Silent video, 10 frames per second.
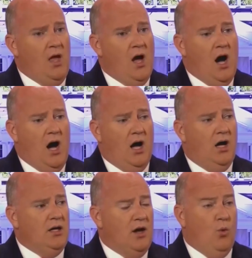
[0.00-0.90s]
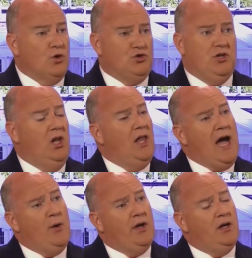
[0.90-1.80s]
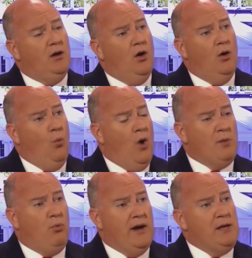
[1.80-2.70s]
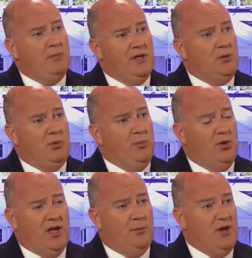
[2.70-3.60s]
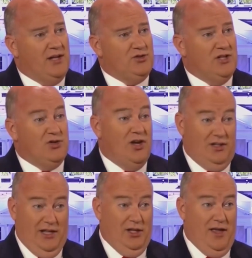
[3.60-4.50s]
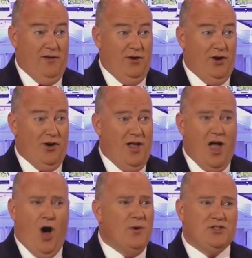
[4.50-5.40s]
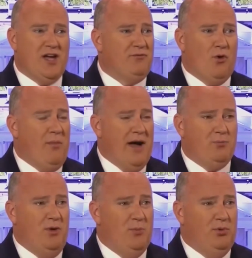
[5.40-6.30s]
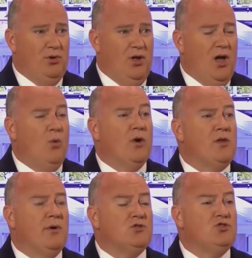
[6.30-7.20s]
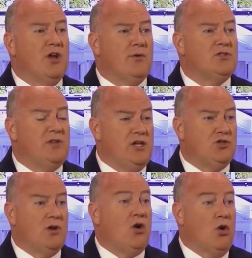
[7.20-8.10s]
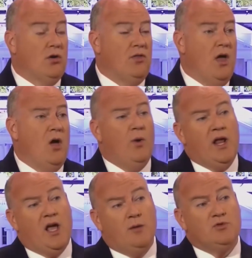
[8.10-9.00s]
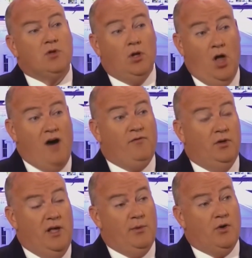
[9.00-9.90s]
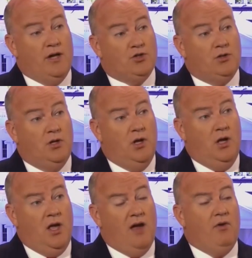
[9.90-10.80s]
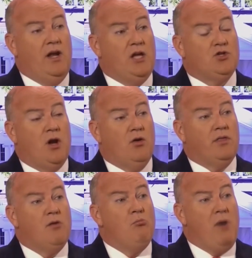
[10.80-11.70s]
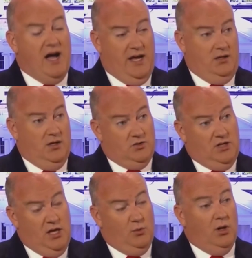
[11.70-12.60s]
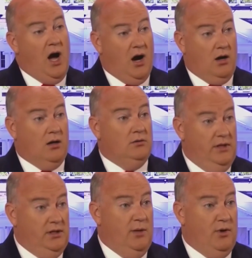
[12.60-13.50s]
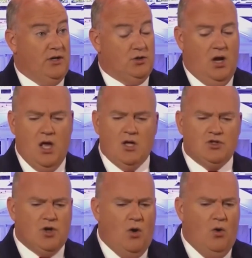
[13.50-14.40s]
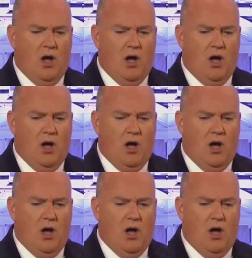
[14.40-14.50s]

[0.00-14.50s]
We're still allowing 1.8 million people to come to the United States legally every year. Always have to remind people we're the most generous nation on earth when it comes to lawful immigration. Every nation on earth combined doesn't equal our legal immigration. So